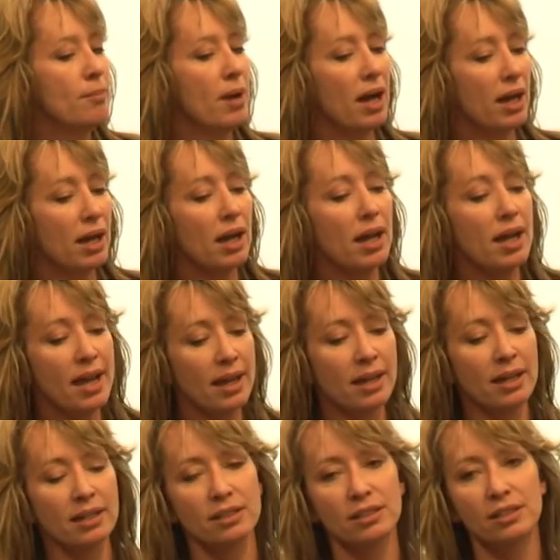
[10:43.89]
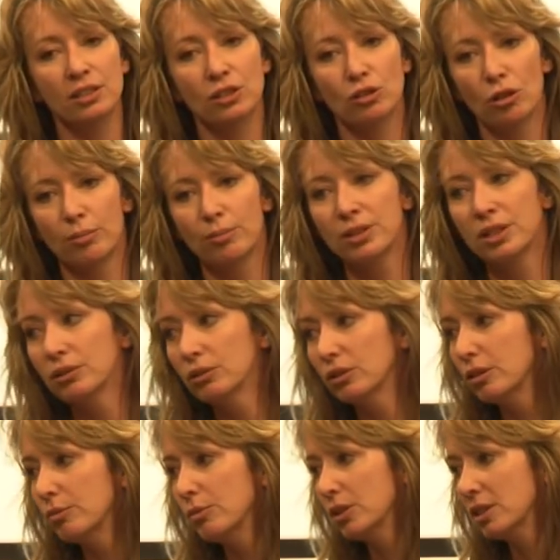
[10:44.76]
I hang out in the
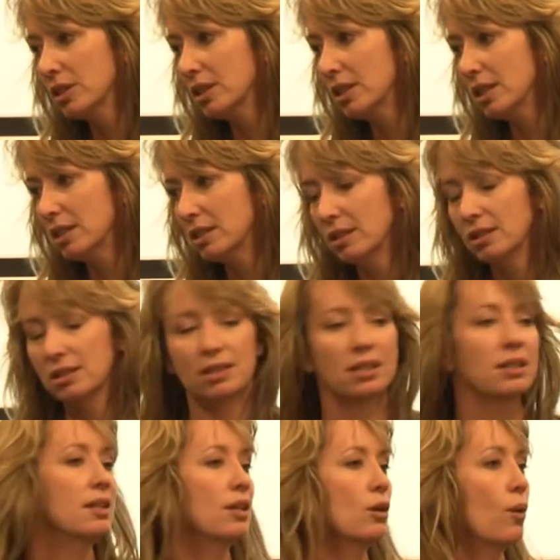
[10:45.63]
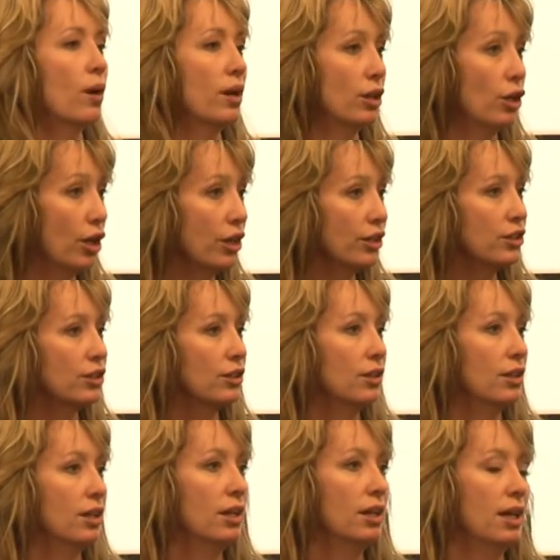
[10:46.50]
entrepreneurial communities in Sydney quite a lot
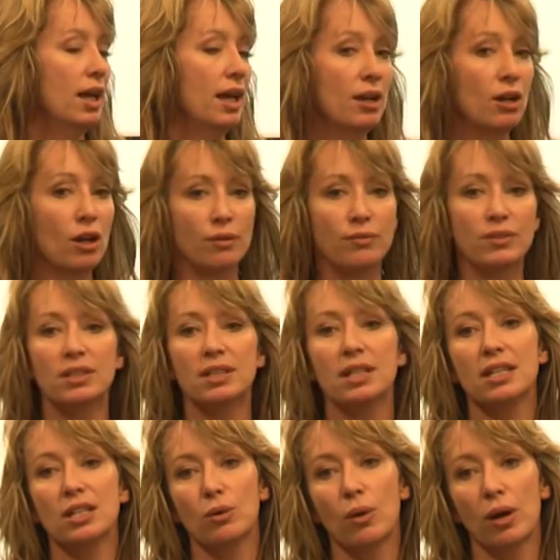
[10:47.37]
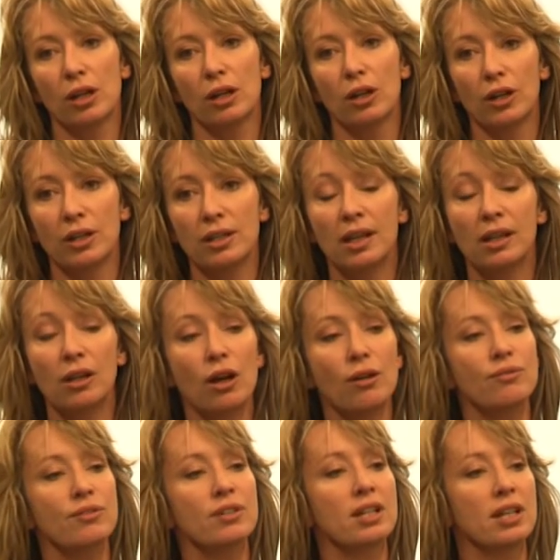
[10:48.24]
and overseas quite a lot, and I'll
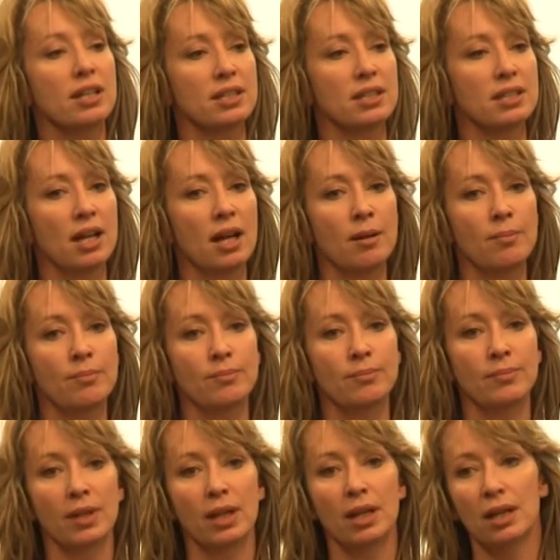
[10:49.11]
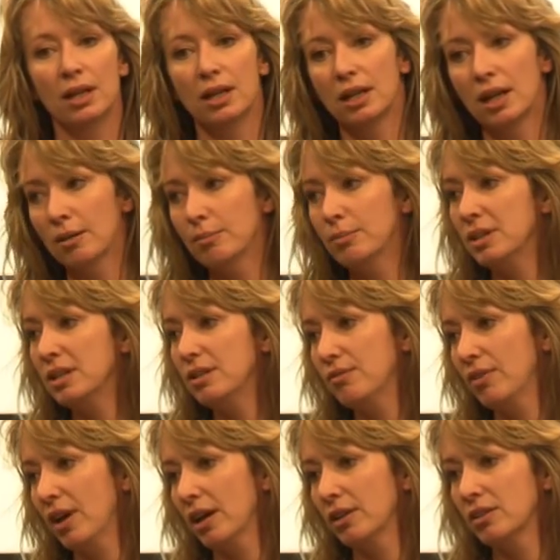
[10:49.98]
often get
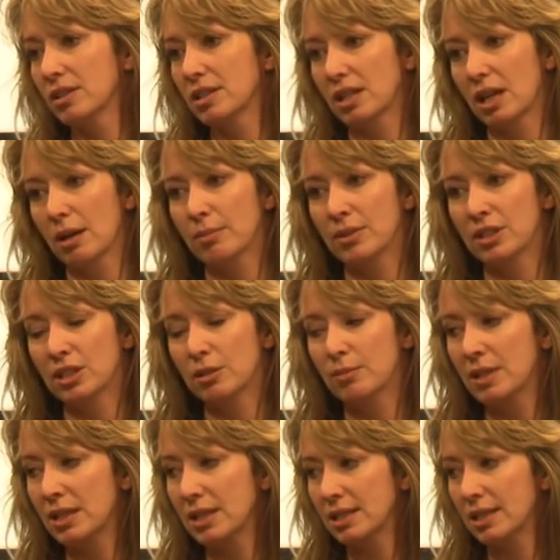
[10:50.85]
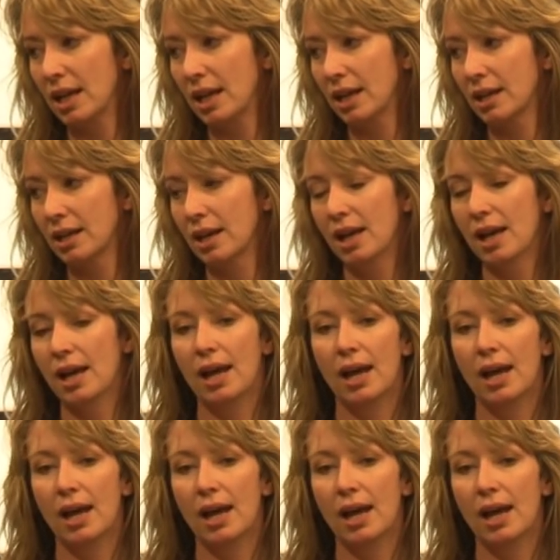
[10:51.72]
company founders coming to me and saying,